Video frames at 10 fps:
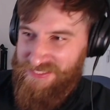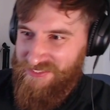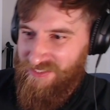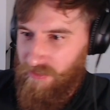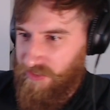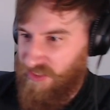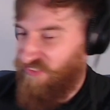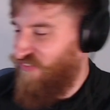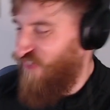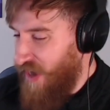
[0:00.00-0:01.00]
Oh, this is
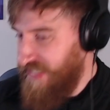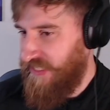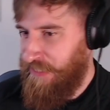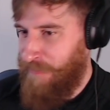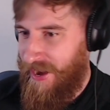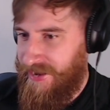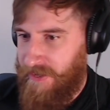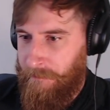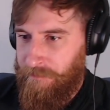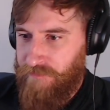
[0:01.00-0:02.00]
feisty,
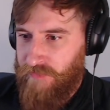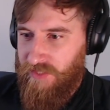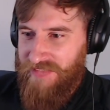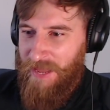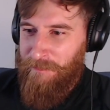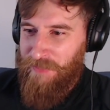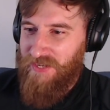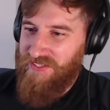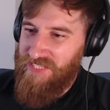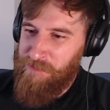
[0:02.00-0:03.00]
mate. That
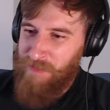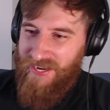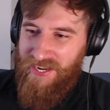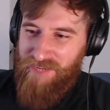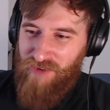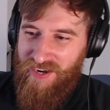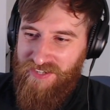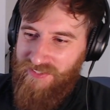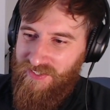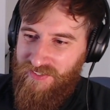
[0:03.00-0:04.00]
bit, this bit here,
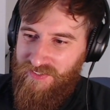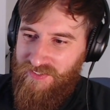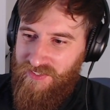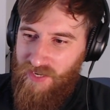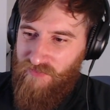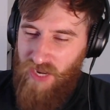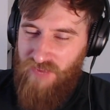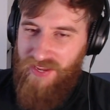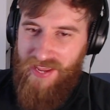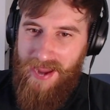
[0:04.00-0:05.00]
right? If I
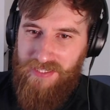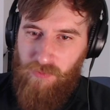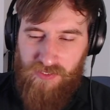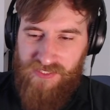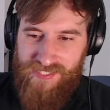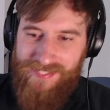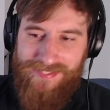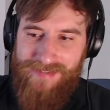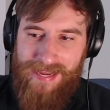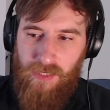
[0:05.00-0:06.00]
ever hear anyone
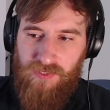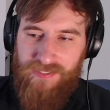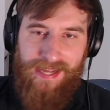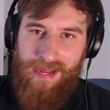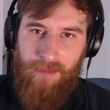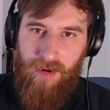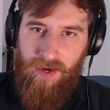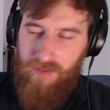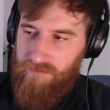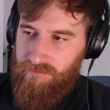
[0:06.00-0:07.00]
saying nails and a
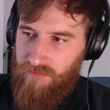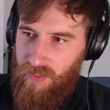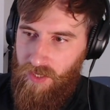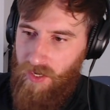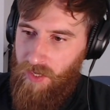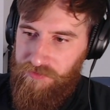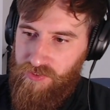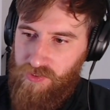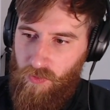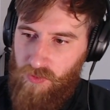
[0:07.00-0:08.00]
hammer, i
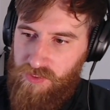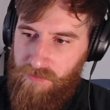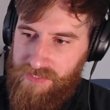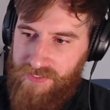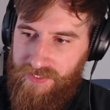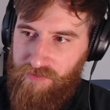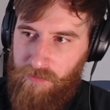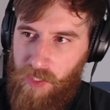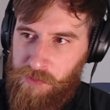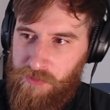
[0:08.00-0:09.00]
just automatically
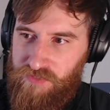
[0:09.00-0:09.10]
reminds me of